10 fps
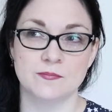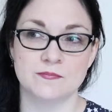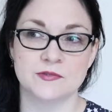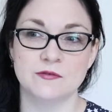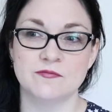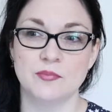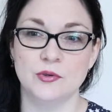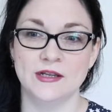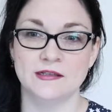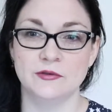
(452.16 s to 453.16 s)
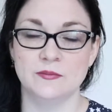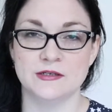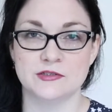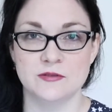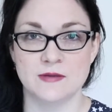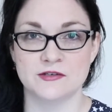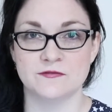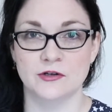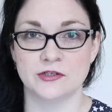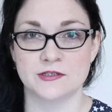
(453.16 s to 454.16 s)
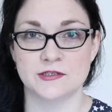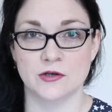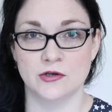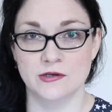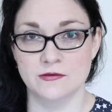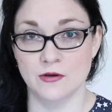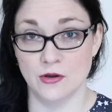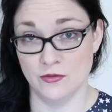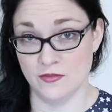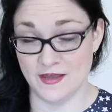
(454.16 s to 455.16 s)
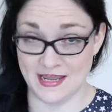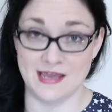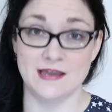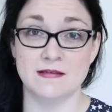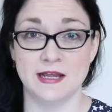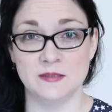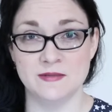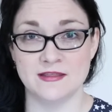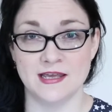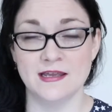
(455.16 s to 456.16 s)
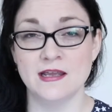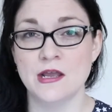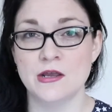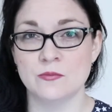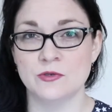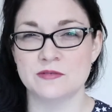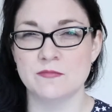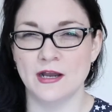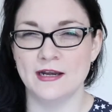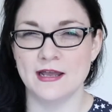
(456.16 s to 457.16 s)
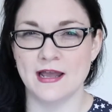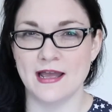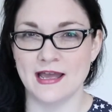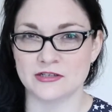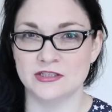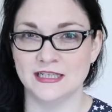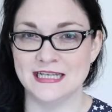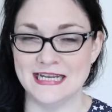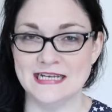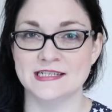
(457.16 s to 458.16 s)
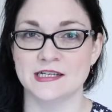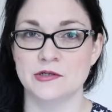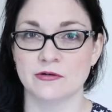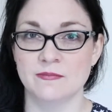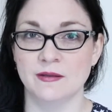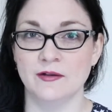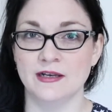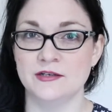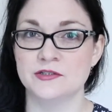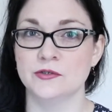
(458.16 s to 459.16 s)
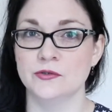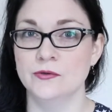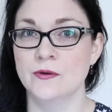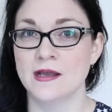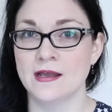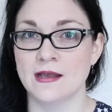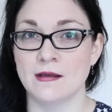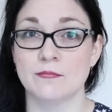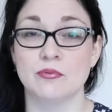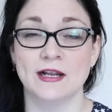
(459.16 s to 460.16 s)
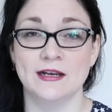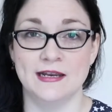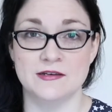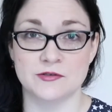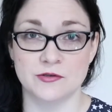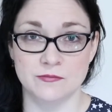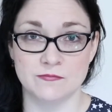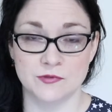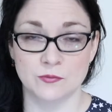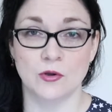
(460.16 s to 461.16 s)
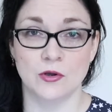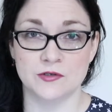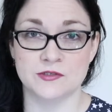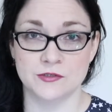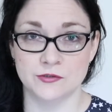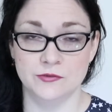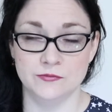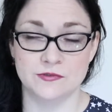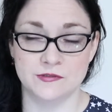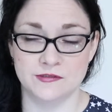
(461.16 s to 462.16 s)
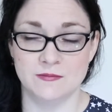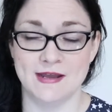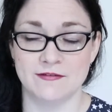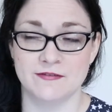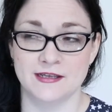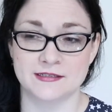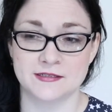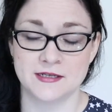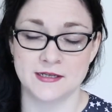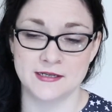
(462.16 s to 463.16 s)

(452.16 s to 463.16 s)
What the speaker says: sort of putting a little bit too much focus on the air element there, which might actually hinder your ability to bring it into the world, to manifest.